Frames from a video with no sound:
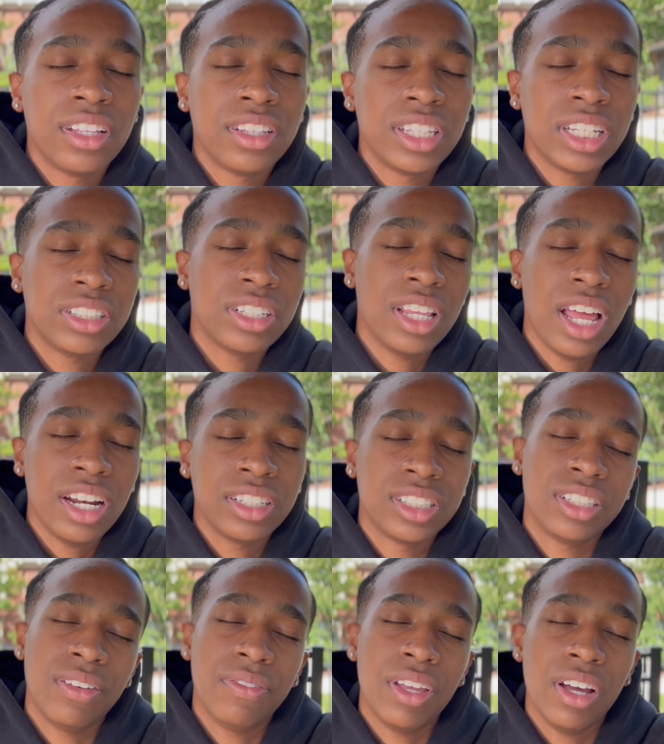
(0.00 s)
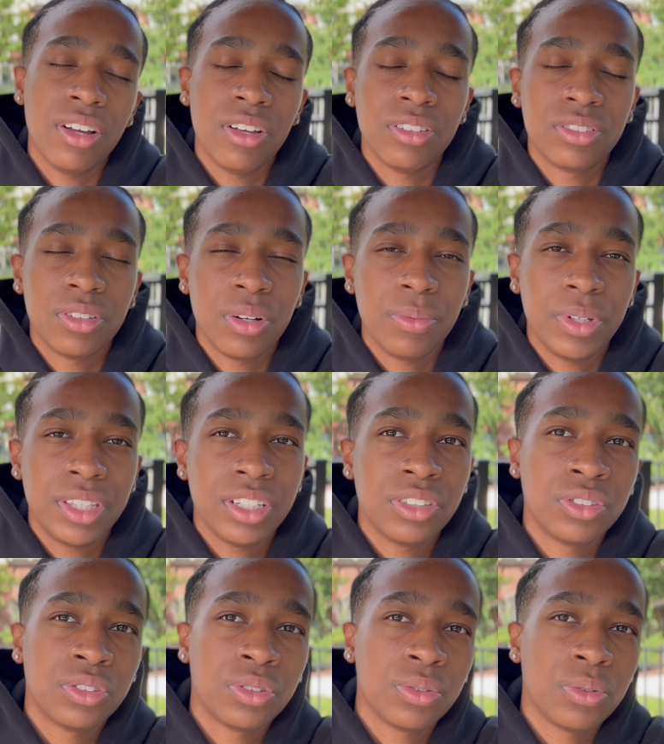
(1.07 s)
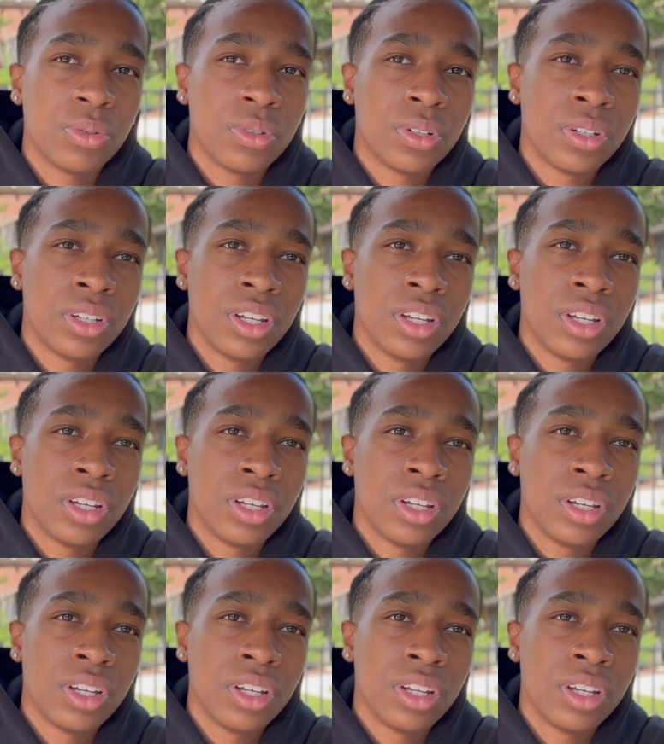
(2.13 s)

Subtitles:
There's a lot of stuff that goes on within school.